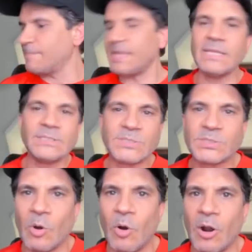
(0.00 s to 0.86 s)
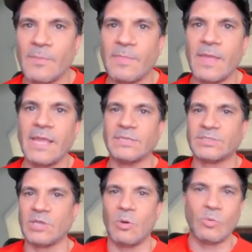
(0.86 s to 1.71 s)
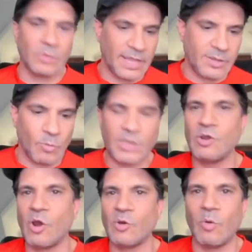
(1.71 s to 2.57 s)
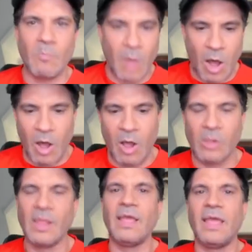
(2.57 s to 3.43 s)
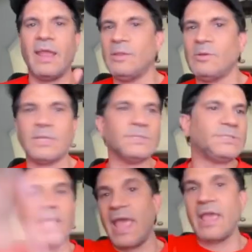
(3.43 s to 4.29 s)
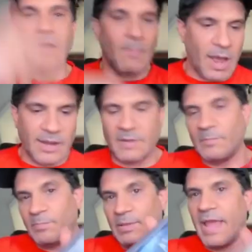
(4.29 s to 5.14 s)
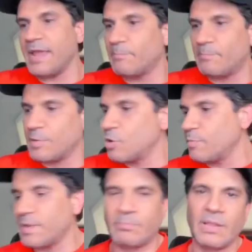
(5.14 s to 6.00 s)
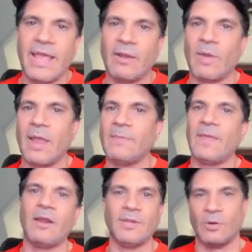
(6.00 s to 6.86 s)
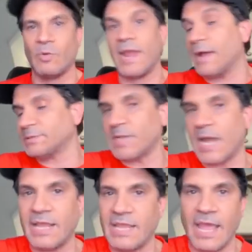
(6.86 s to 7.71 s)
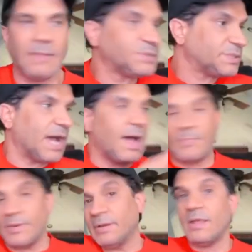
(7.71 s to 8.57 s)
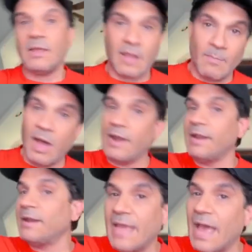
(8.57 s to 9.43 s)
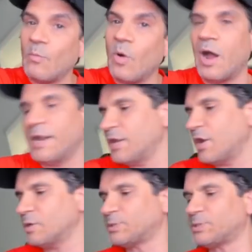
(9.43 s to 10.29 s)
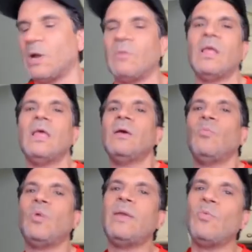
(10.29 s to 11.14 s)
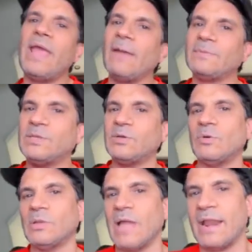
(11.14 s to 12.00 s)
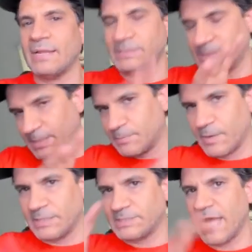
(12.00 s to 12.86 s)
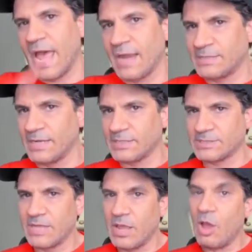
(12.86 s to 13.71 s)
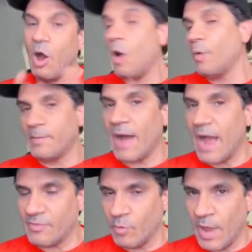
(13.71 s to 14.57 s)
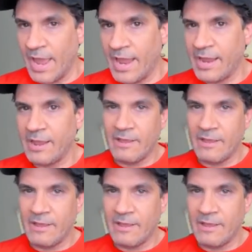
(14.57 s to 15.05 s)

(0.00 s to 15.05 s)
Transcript: in-store things. So like when you go to a mall and you can say, hey, come on in and play, and boom, you play it right there and you're right outside of GameStop, and come on in and get one, So we have to do a lot of different tactics. Oh, and by the way,